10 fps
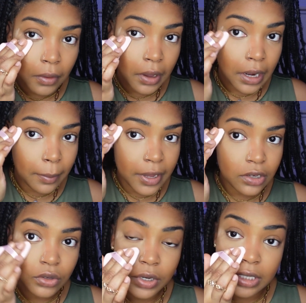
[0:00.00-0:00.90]
And I make
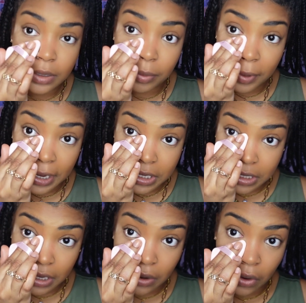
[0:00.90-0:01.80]
sure to press
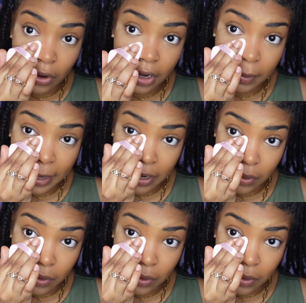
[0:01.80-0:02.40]
it on my